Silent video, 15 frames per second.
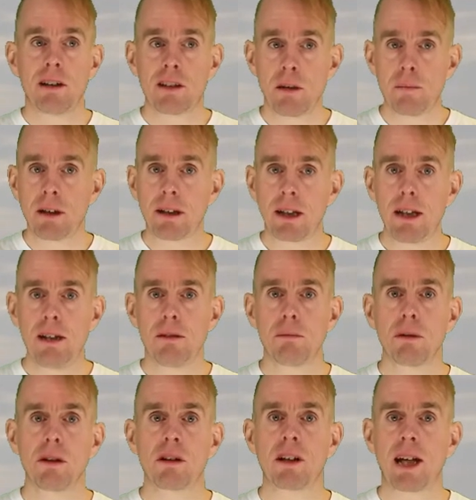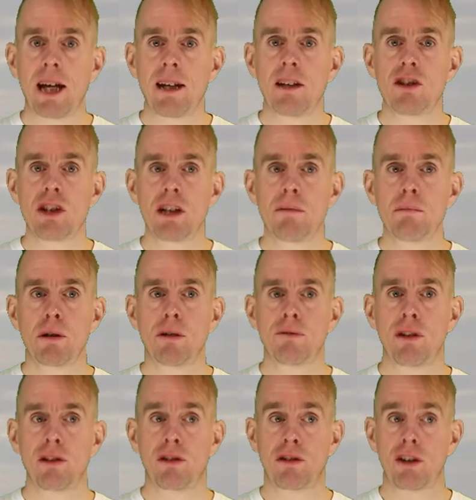Typically, we'll look at energy input
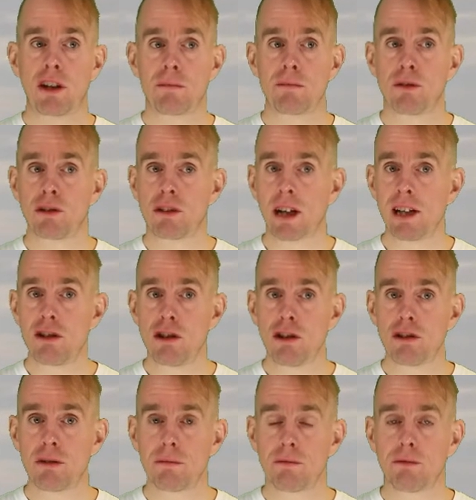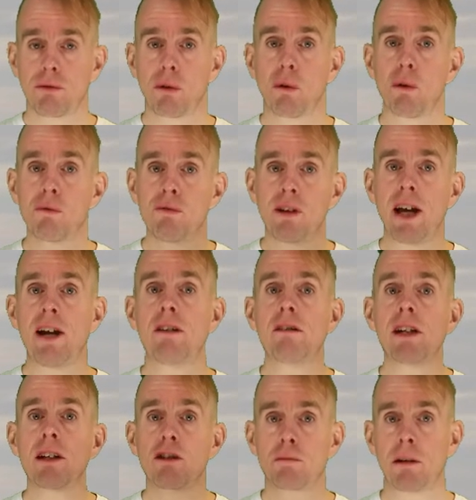versus the number of stages for
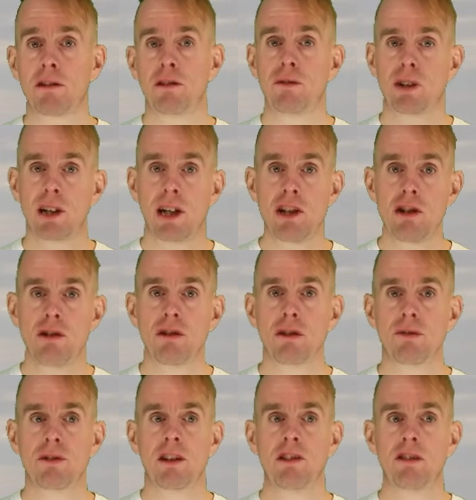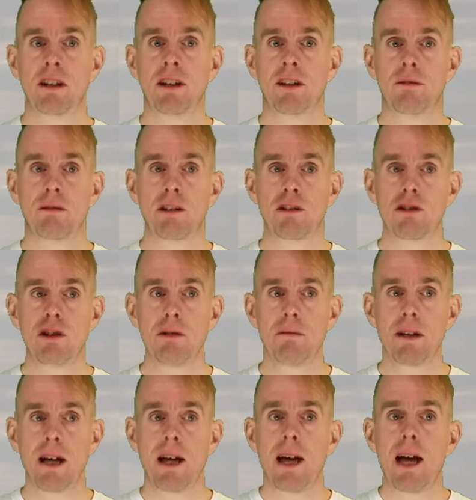varying specifications of distillate and residue.
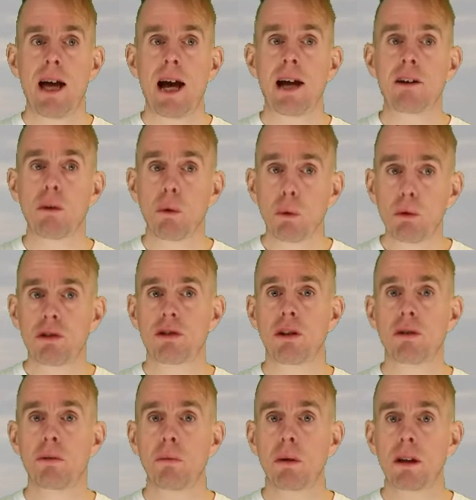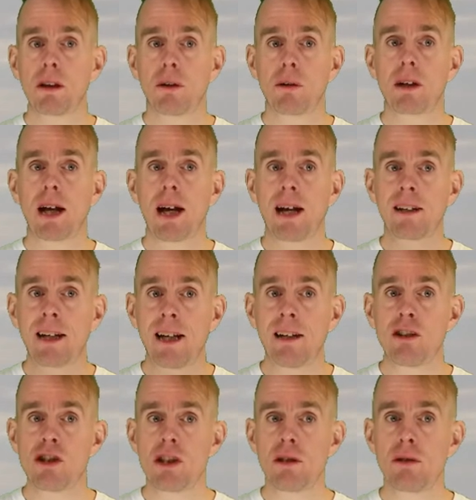And also, we'll look at
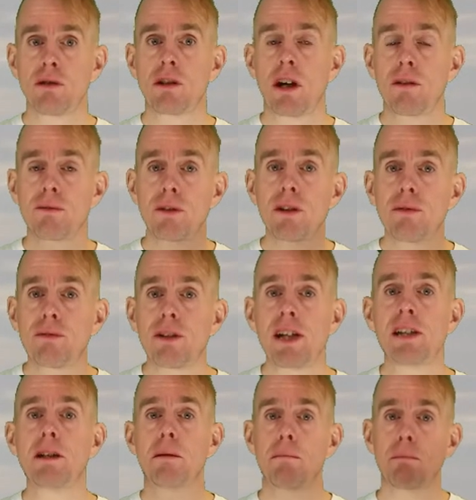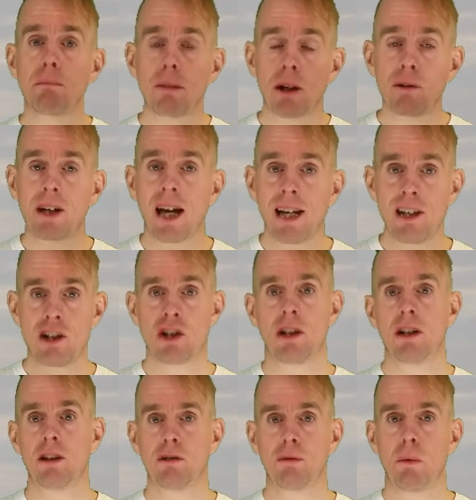energy use for the feed
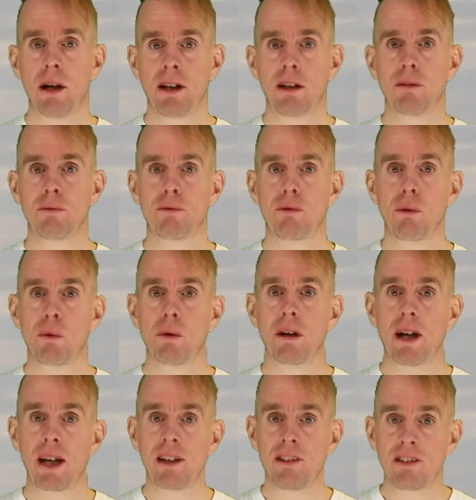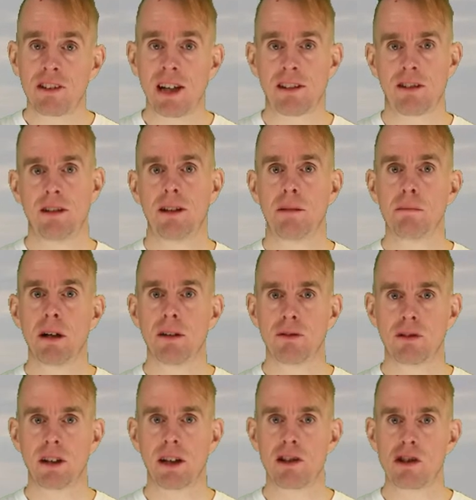location as well for a set number
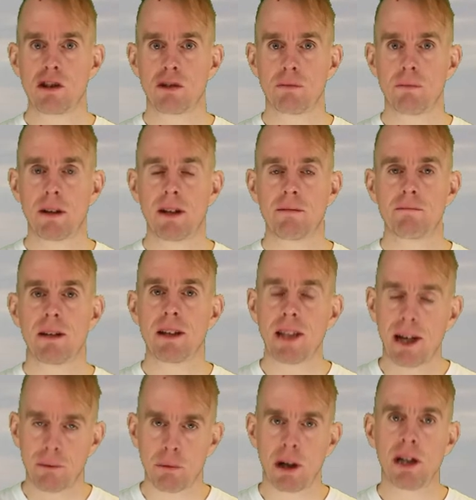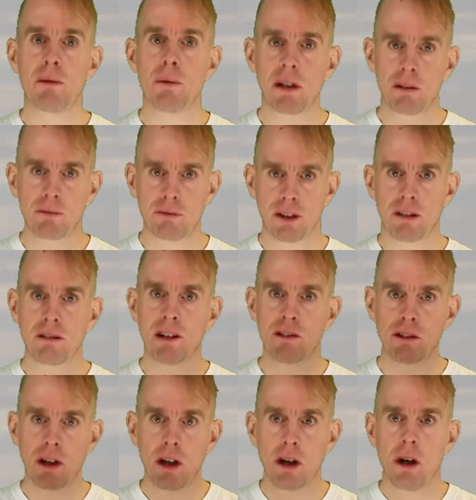of stages. In that way, we can figure
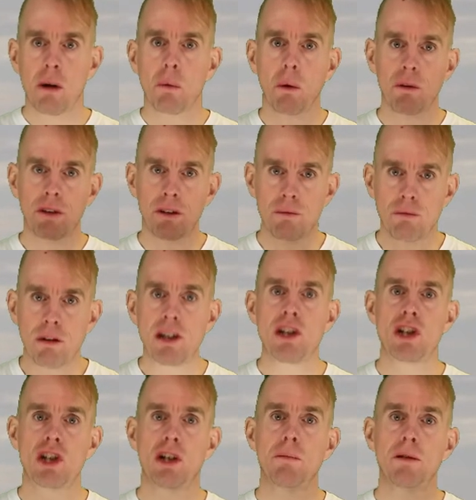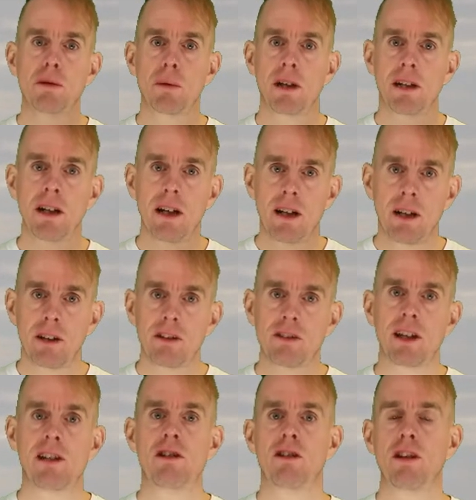out what the ratio between
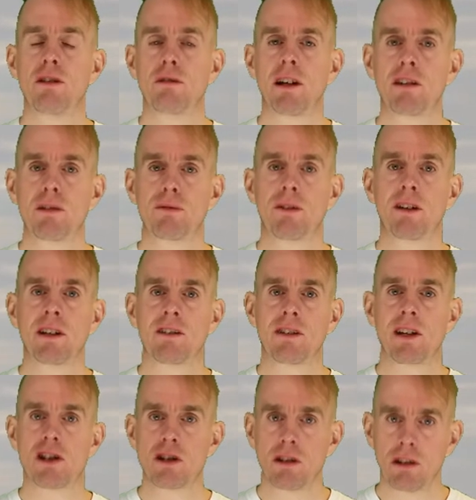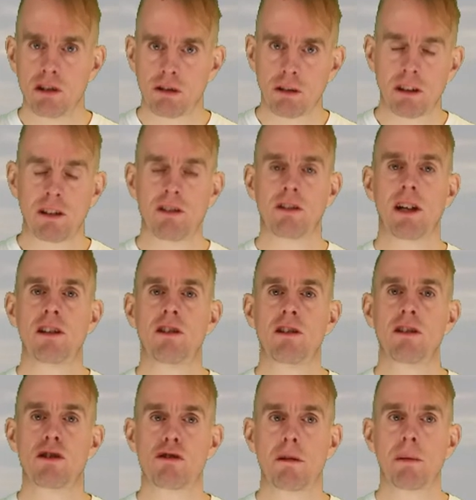stages in the rectifying section and stages
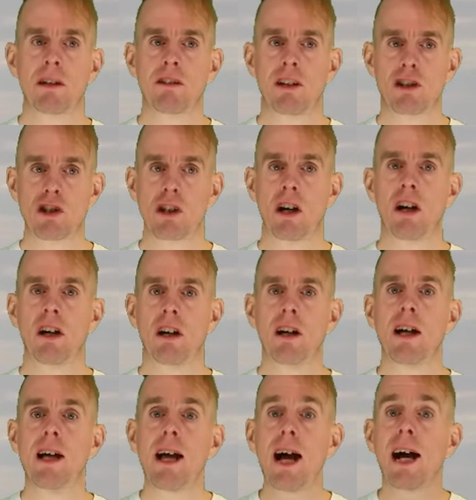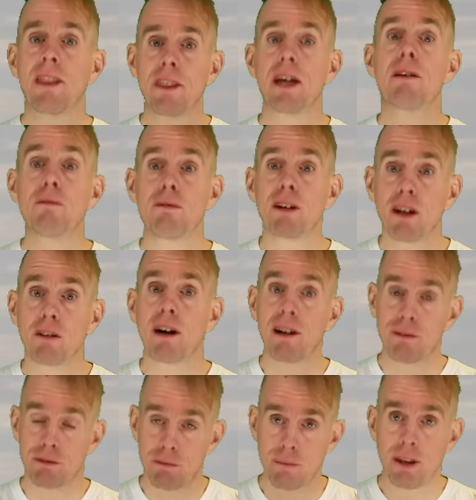in the stripping section are, and then figure
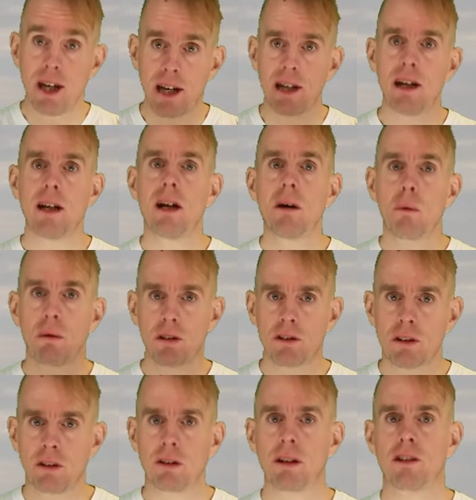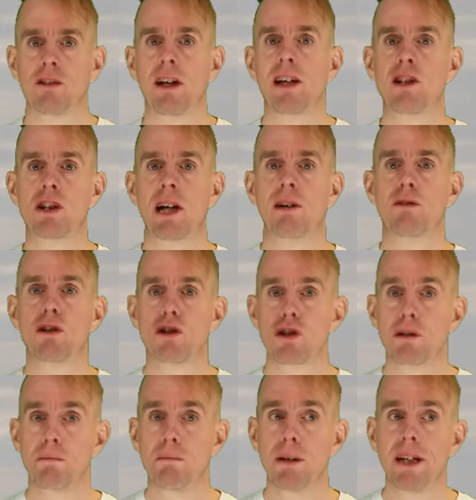out from there what the total stage count
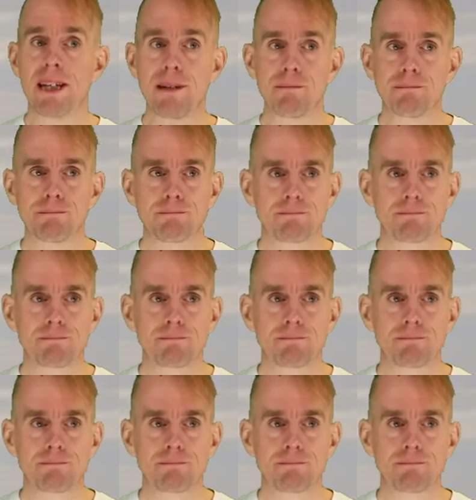should be.